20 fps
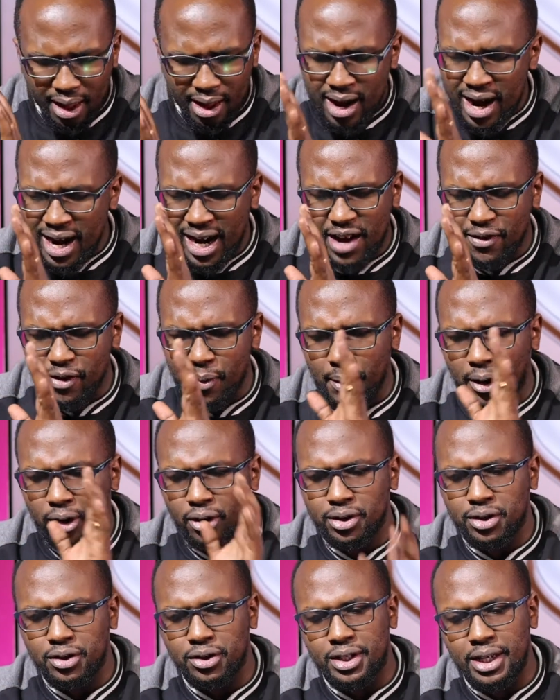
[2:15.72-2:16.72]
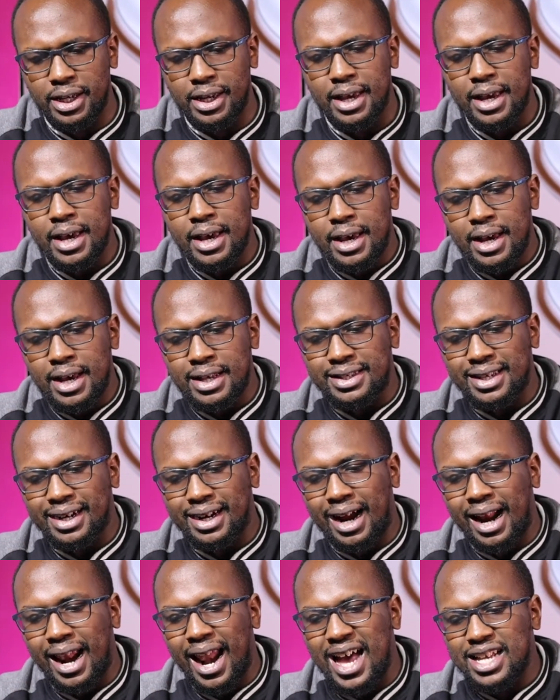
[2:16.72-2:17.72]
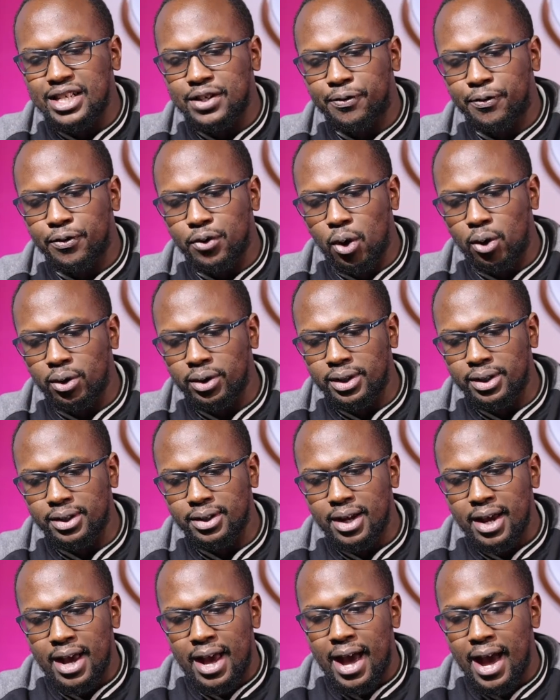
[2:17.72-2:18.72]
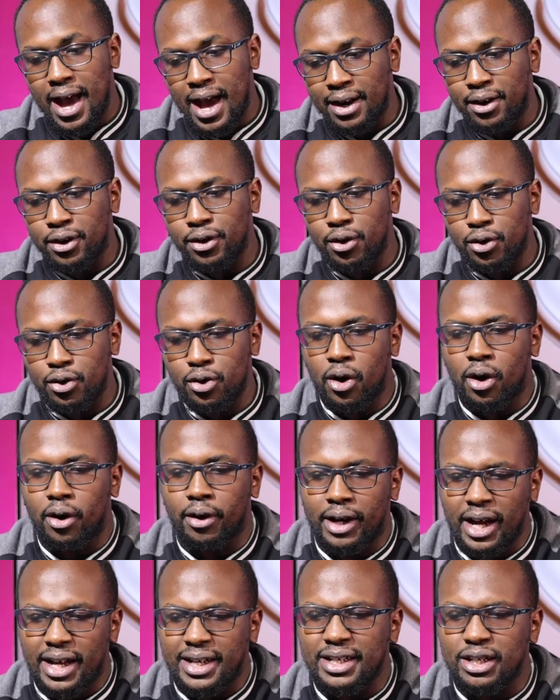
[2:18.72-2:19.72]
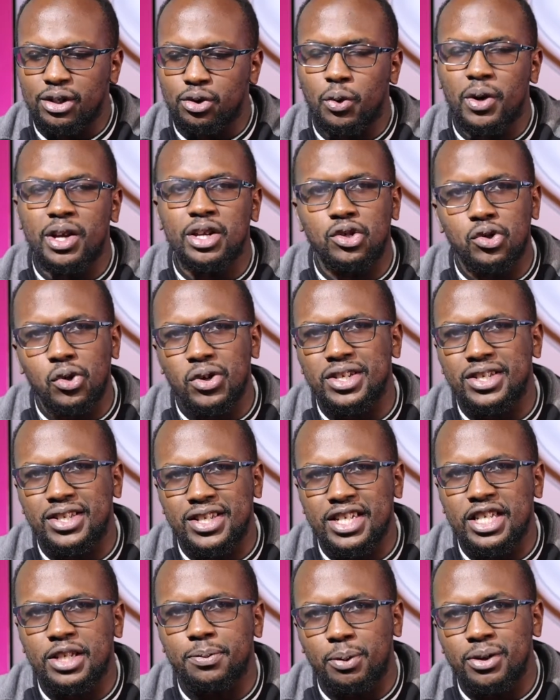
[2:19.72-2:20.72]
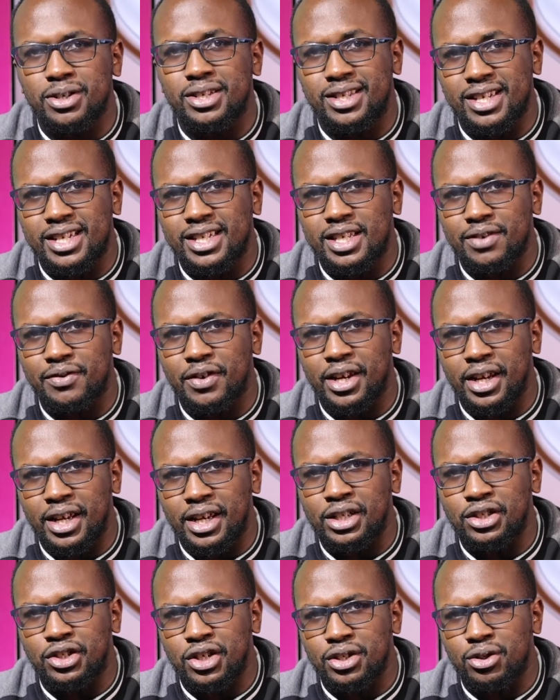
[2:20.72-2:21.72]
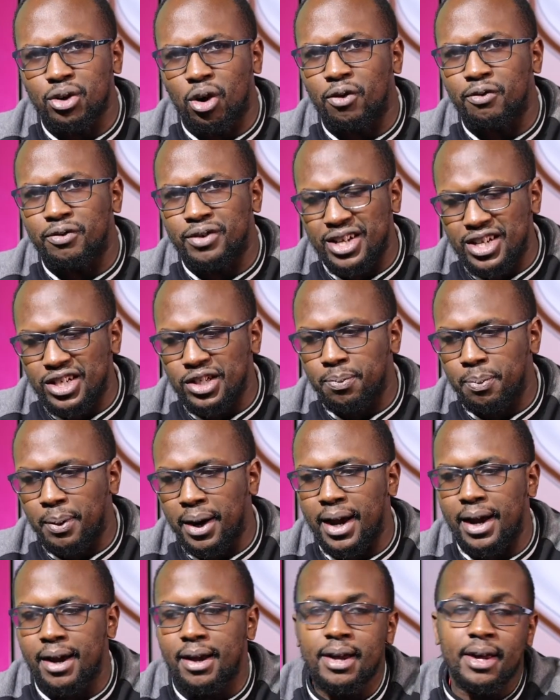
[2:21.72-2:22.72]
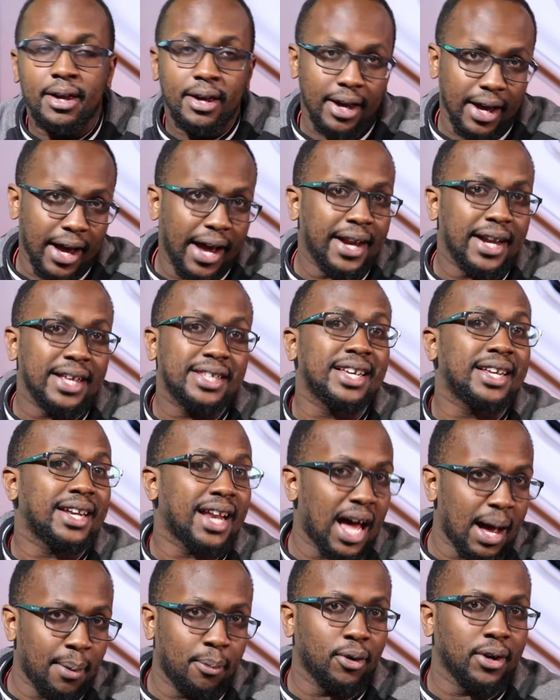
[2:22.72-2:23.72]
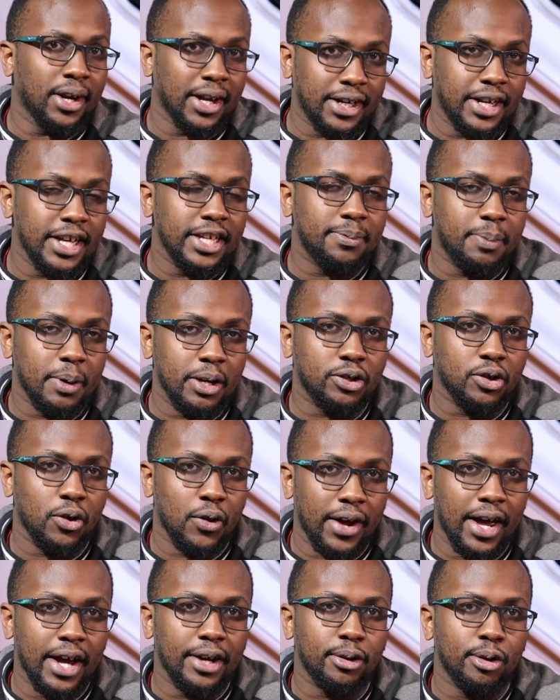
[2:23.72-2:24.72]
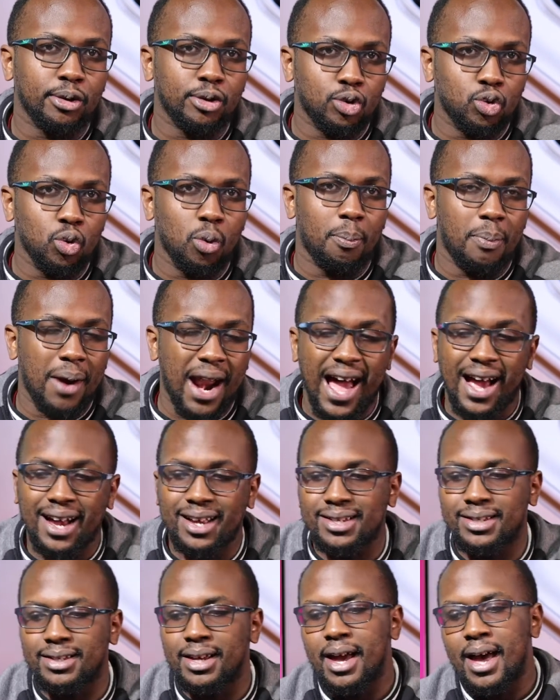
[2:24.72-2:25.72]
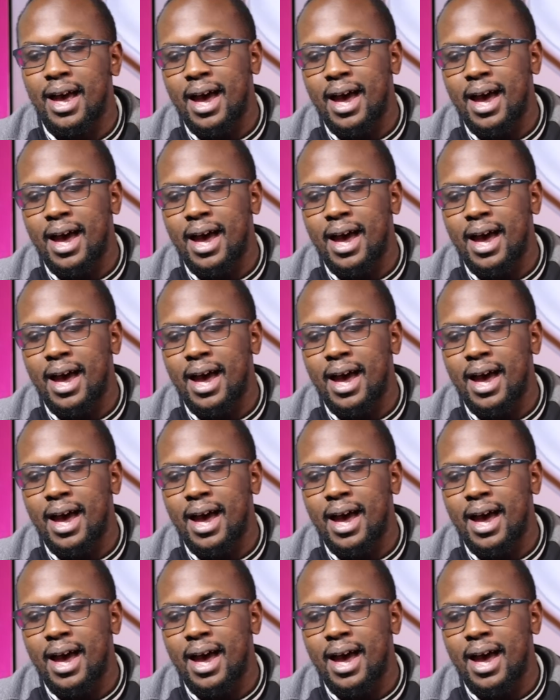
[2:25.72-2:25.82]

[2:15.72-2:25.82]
I love it because you see it's a glass front and you're getting to enjoy 6.67 inches of display, and it's an AMOLED display, so you get your true blacks.